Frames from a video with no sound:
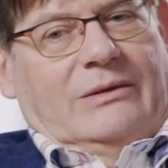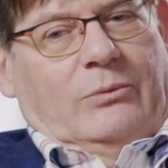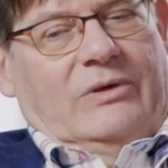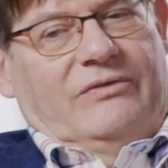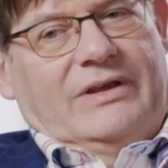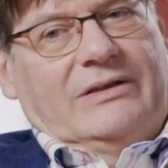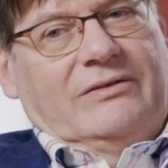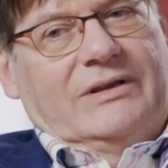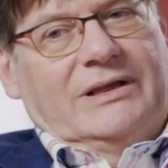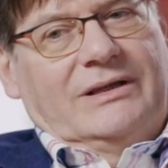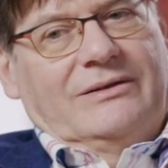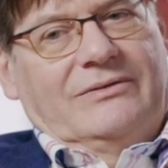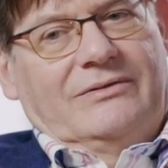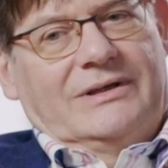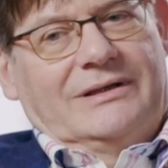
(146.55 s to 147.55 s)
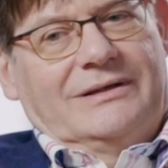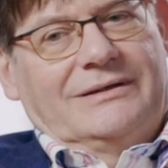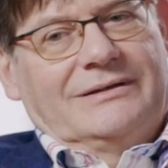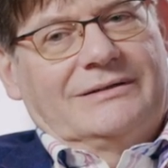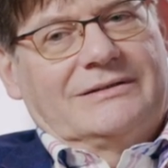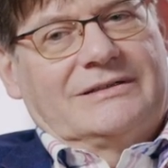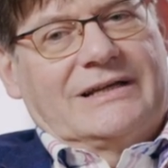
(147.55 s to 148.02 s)
within
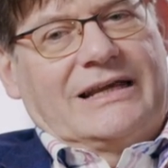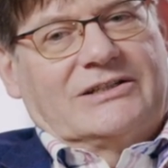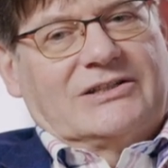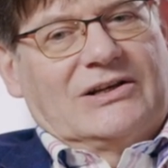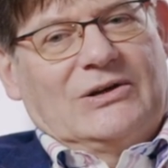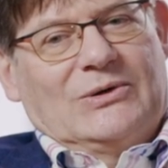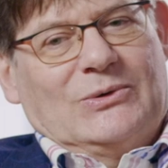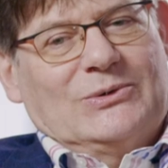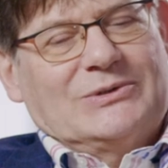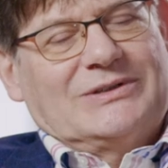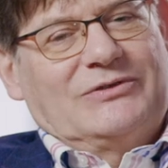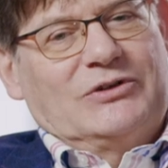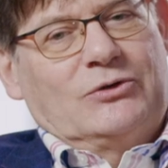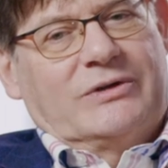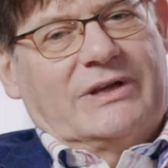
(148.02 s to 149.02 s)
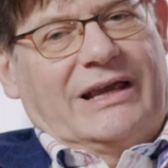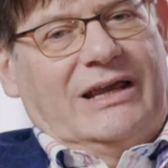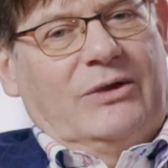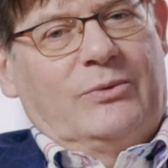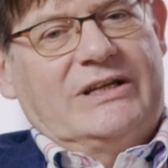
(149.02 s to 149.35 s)
the data laws of the UK,